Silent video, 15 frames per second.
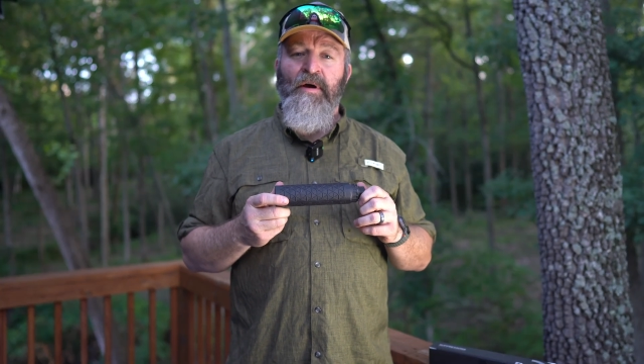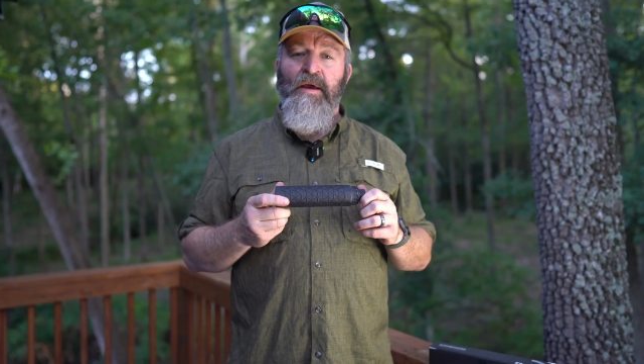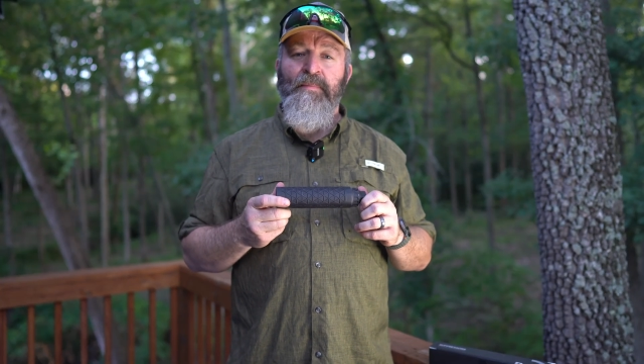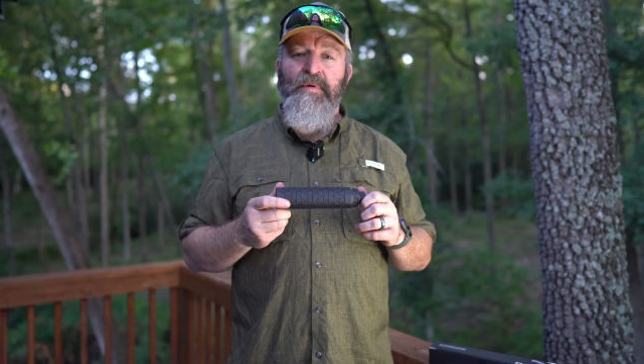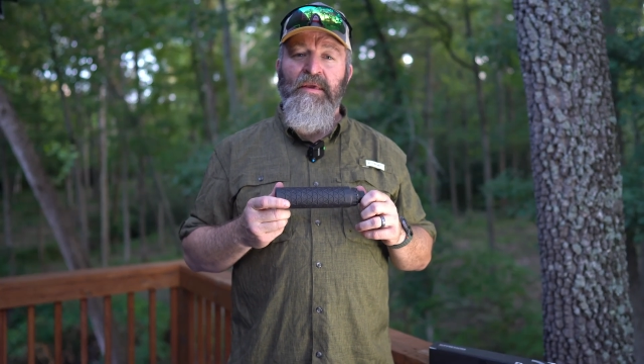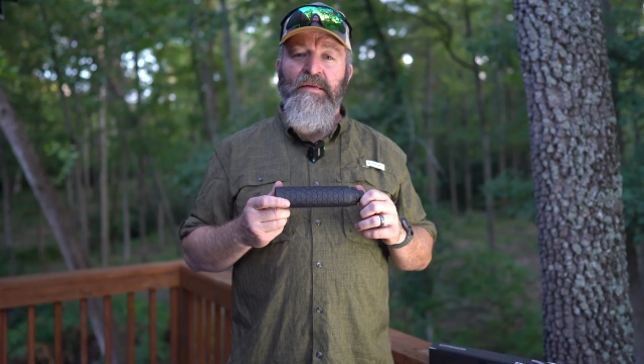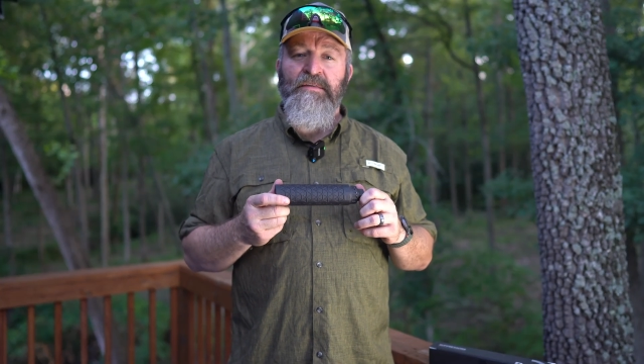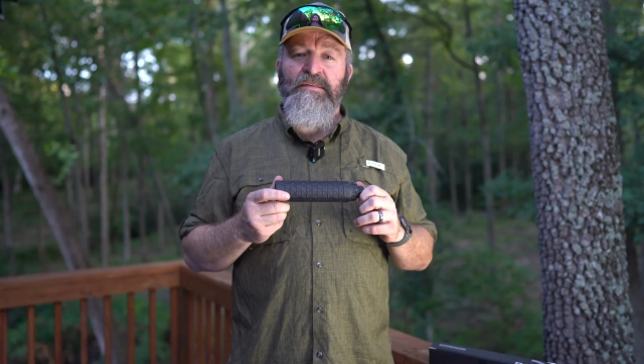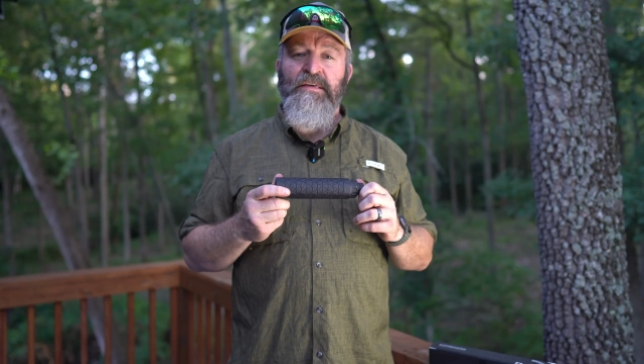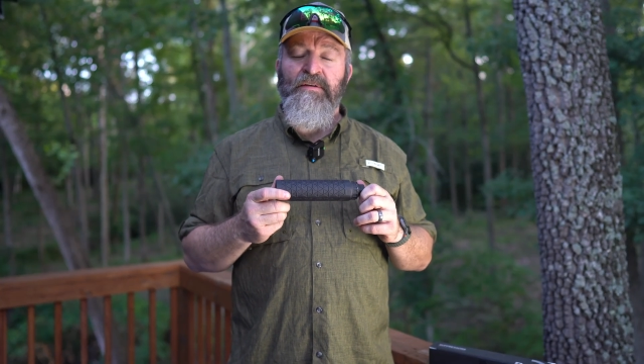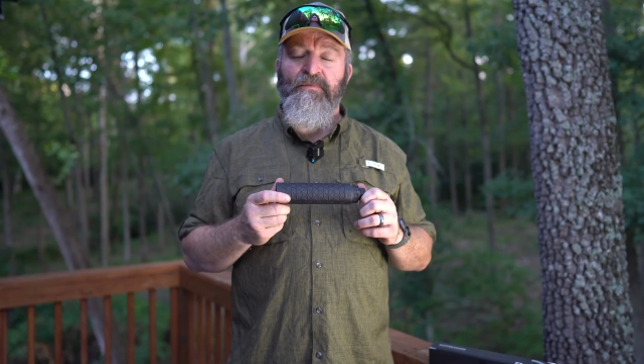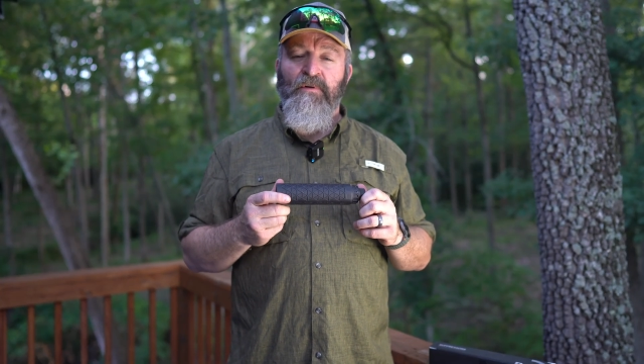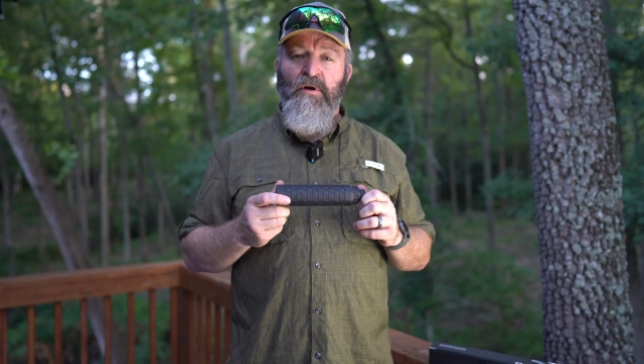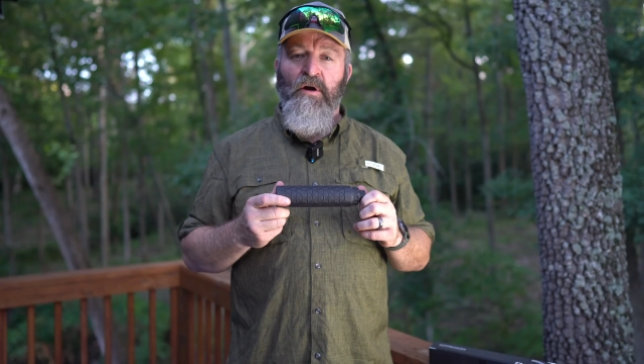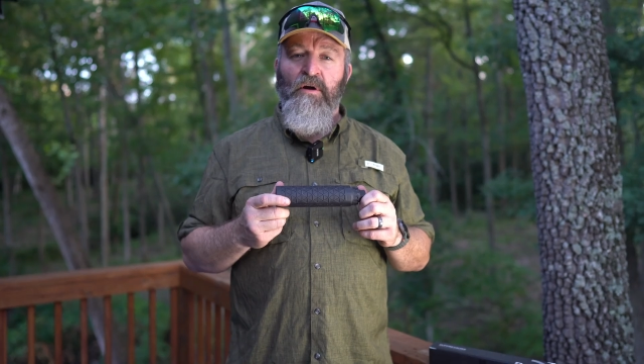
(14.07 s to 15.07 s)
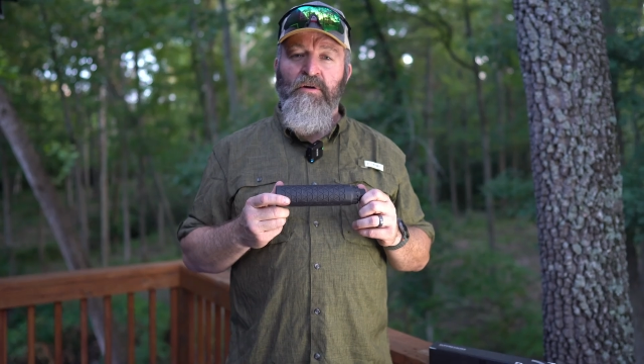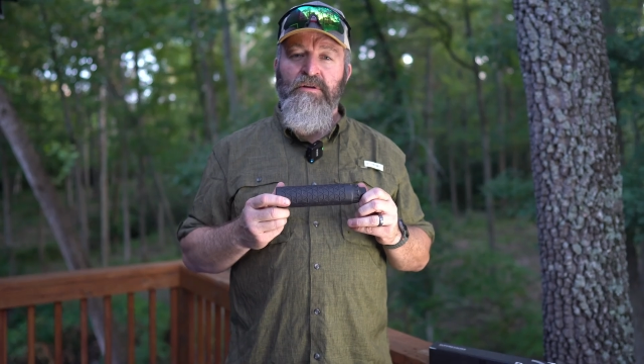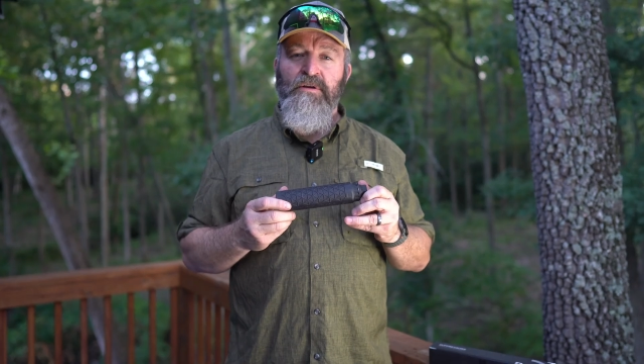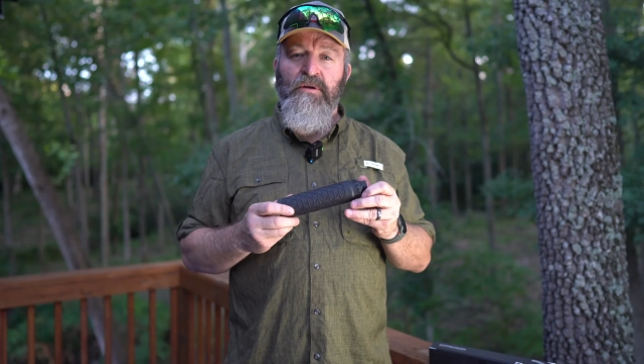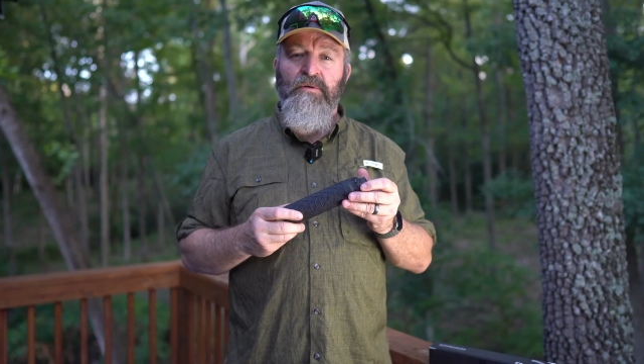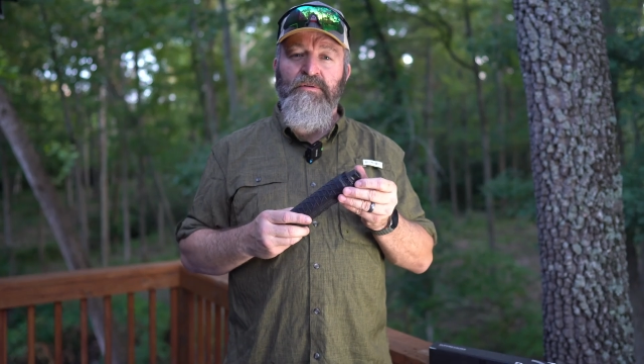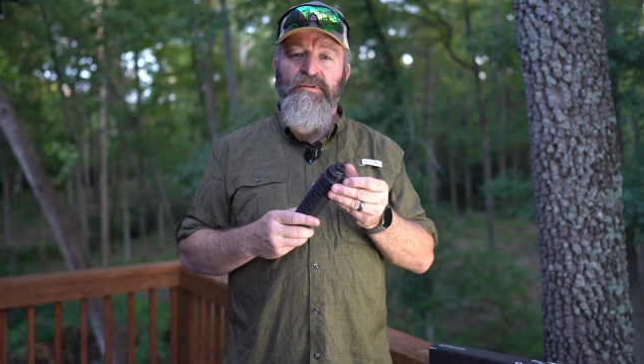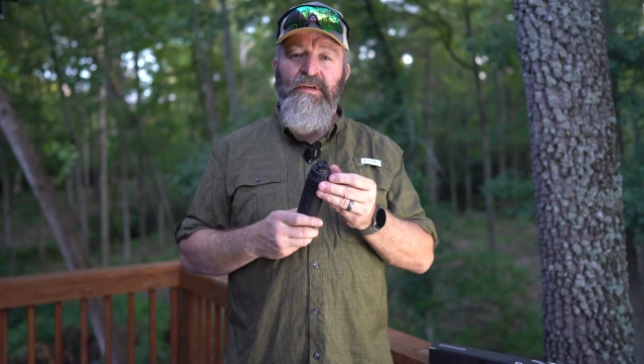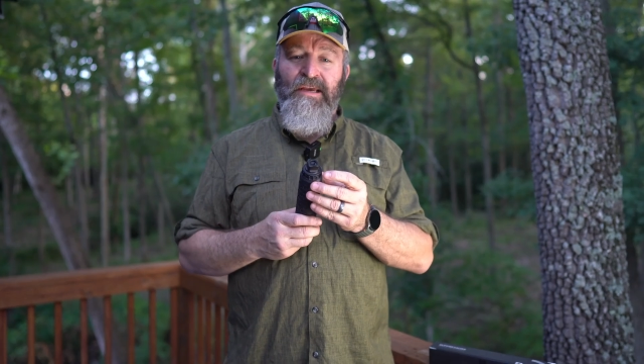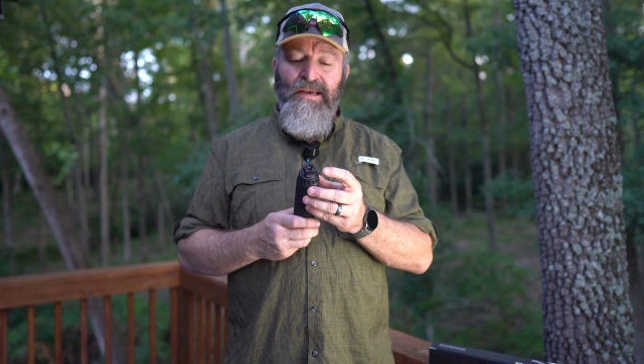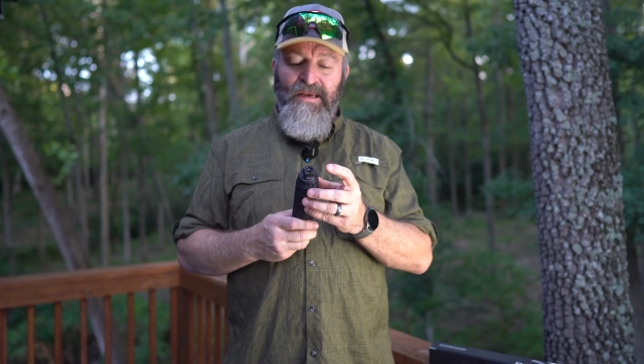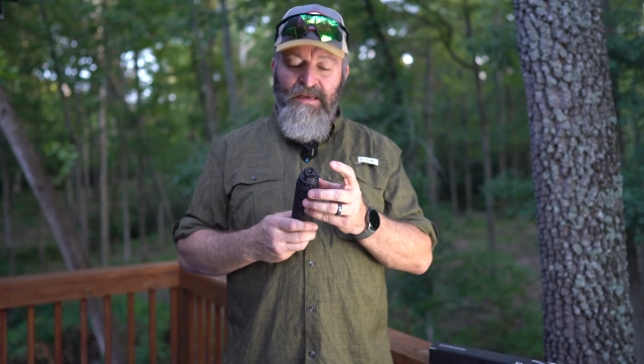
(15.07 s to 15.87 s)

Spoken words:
by B&T for hard use.